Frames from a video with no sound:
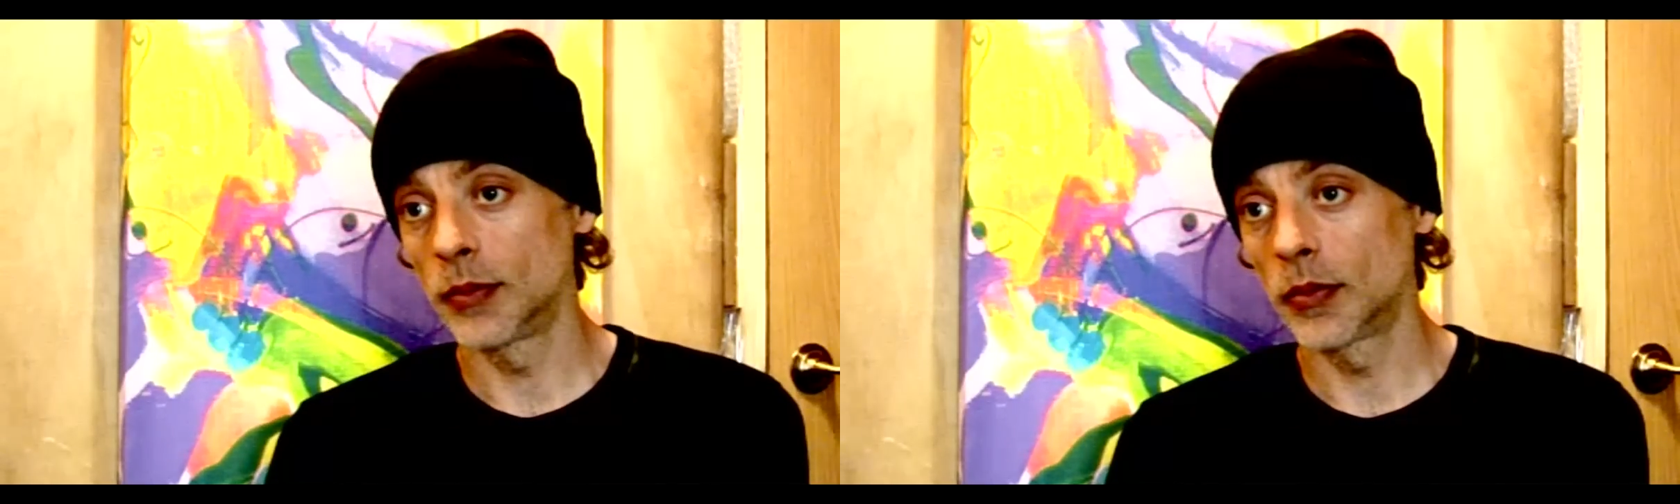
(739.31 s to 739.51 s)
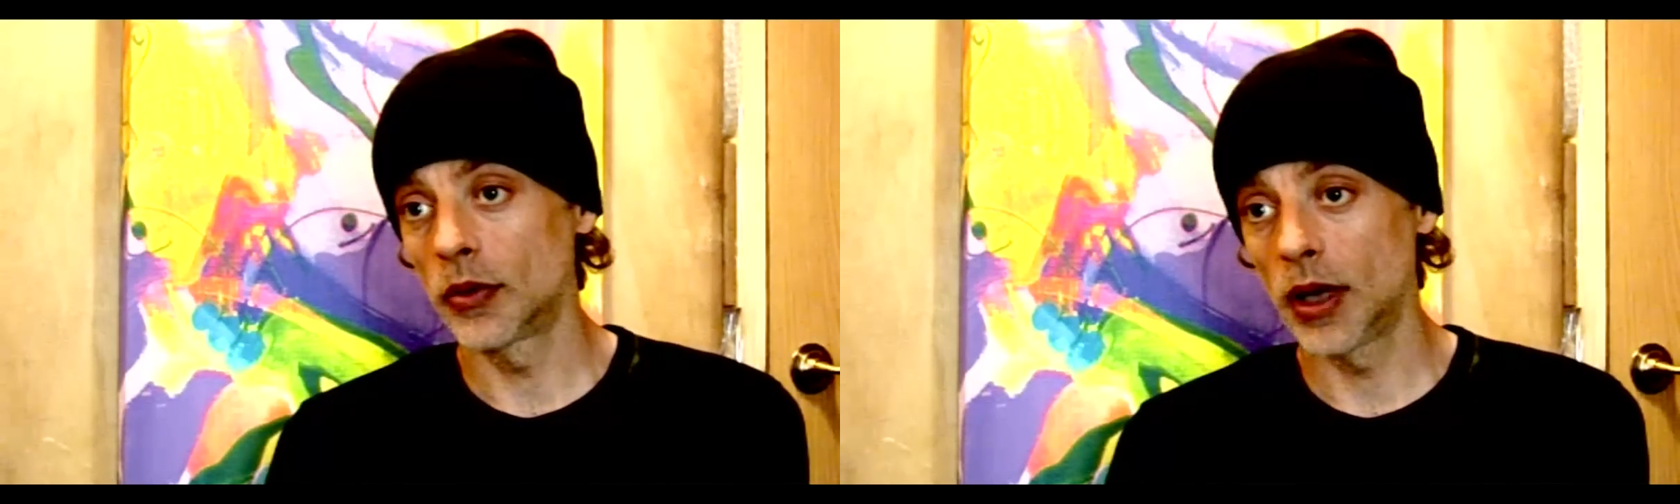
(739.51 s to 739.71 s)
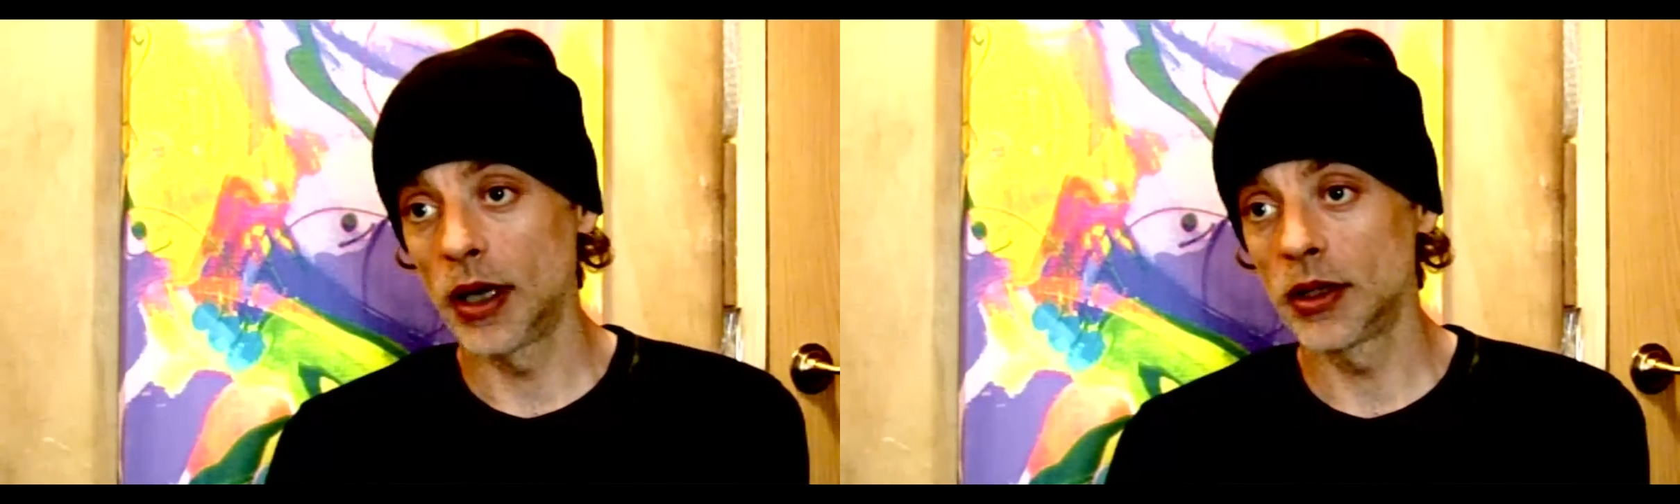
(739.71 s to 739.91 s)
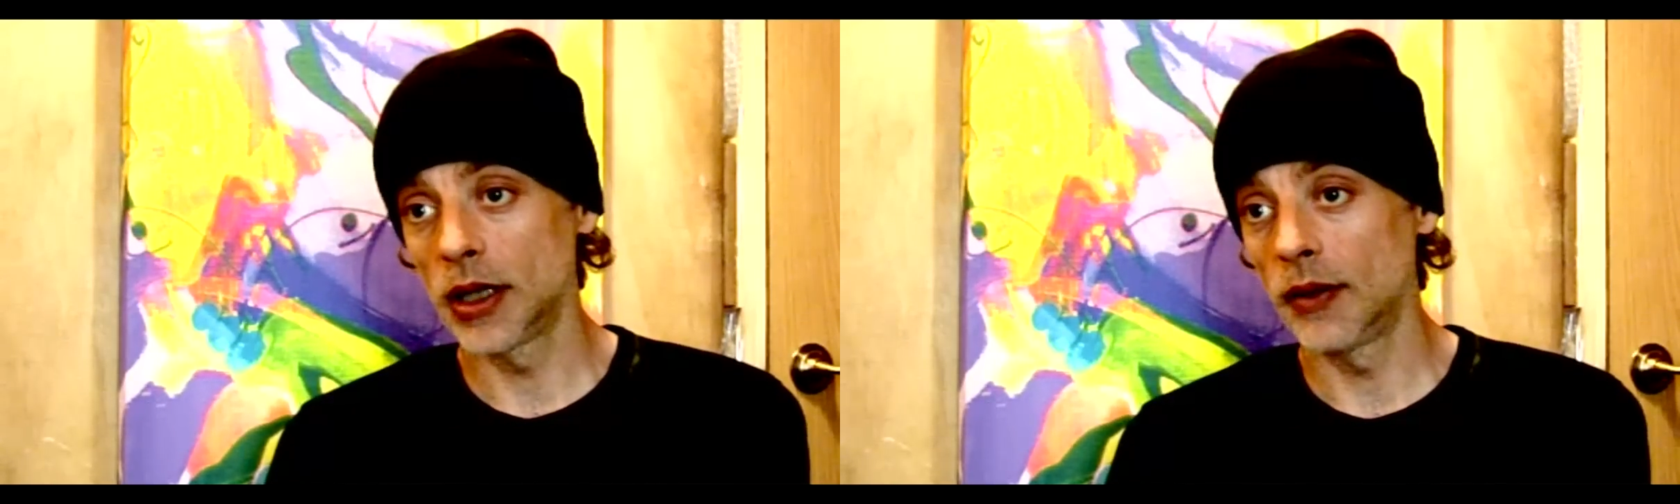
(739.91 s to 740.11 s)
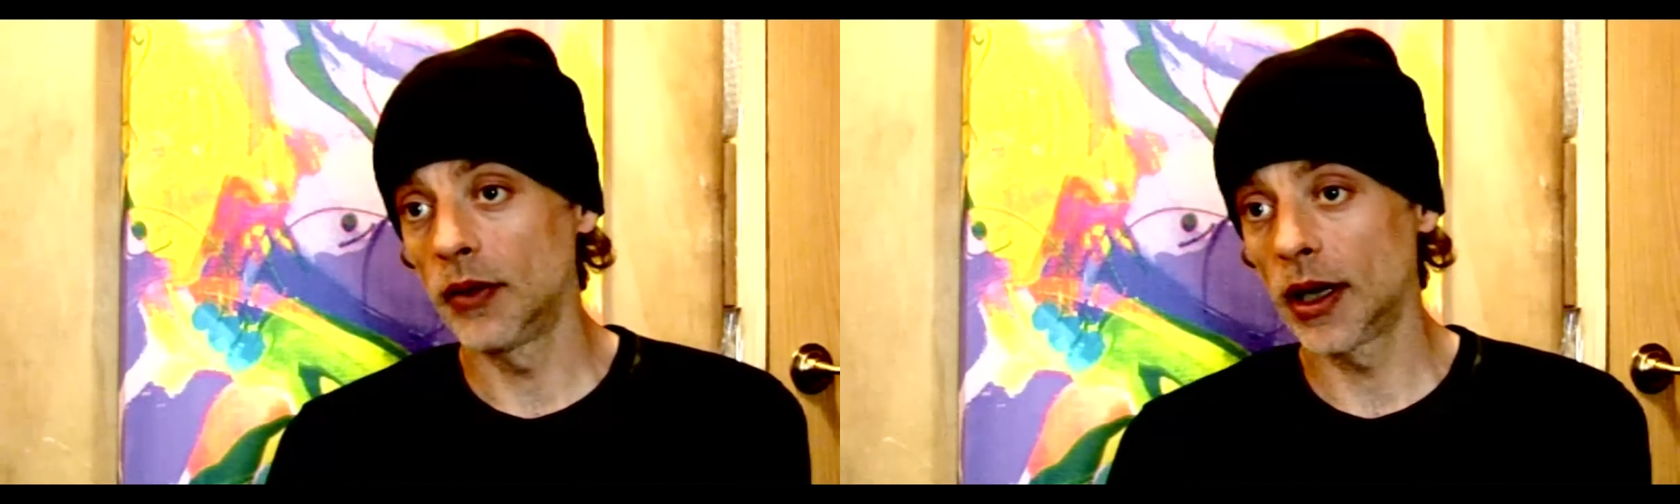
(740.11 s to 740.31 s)
create a
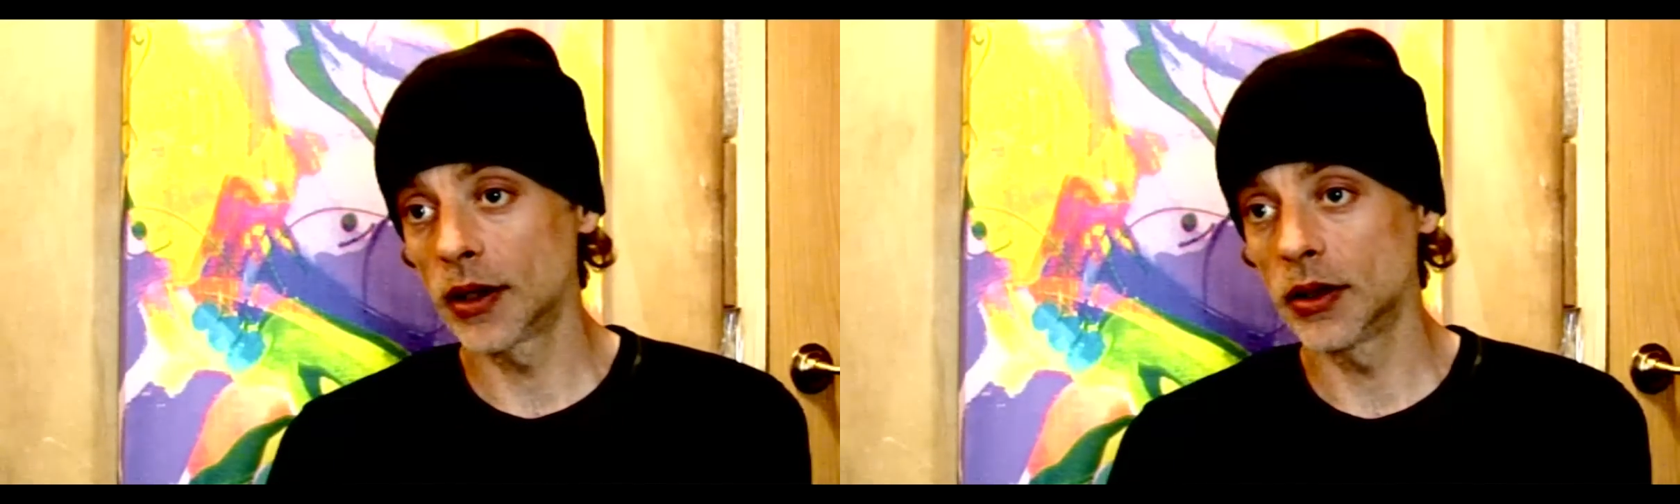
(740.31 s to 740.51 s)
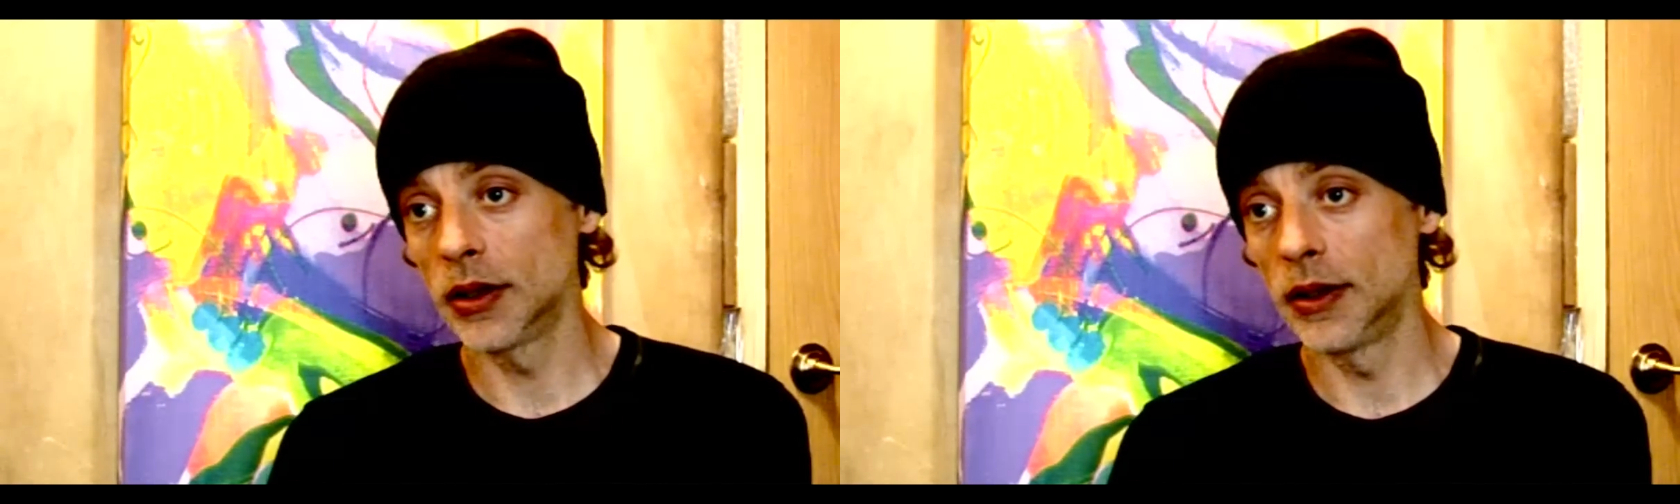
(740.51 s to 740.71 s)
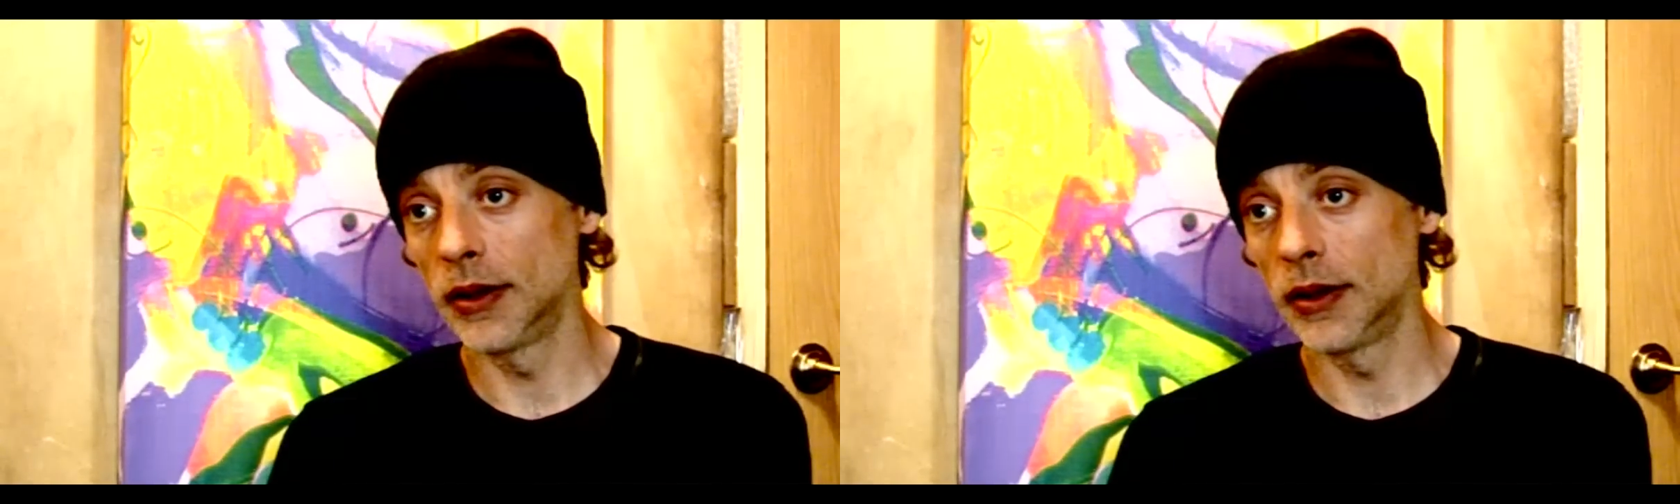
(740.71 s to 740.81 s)
chain reaction in